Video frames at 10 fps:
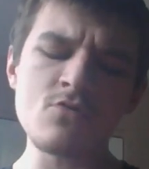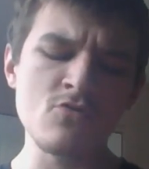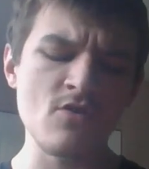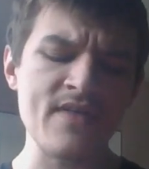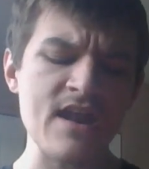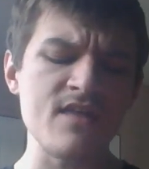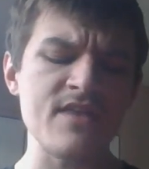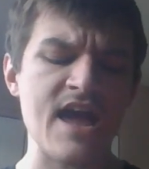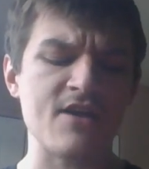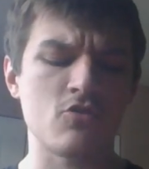So then on
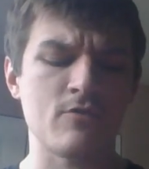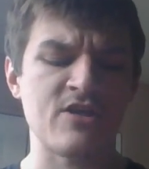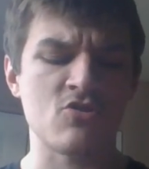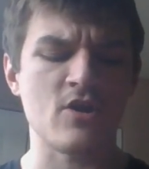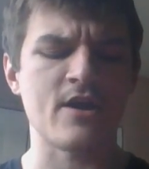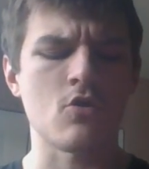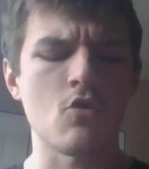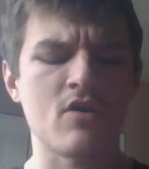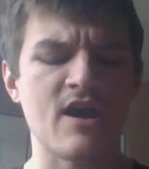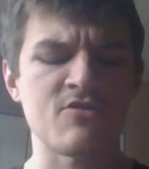the next restart,
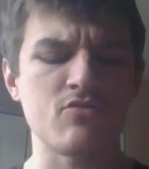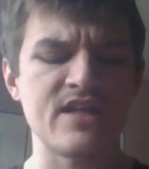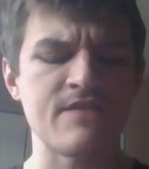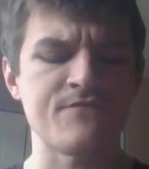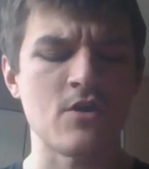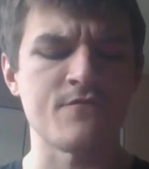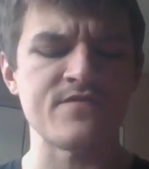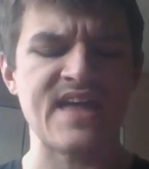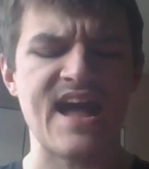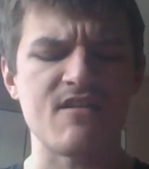Cole Custer lead the field
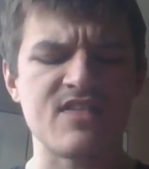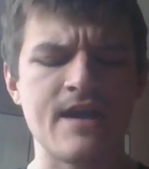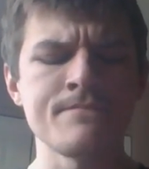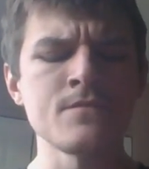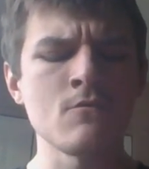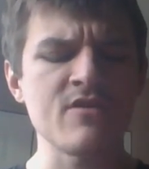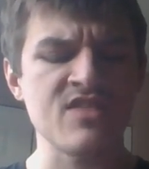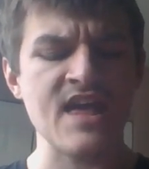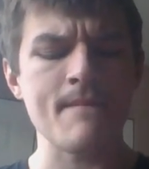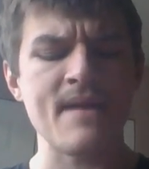from the outside with
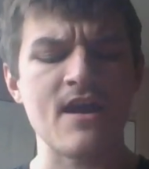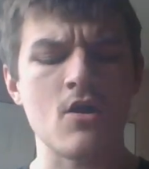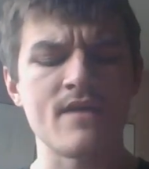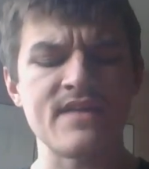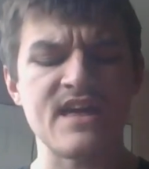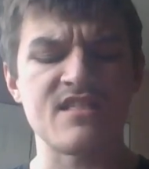Sam Mayer on the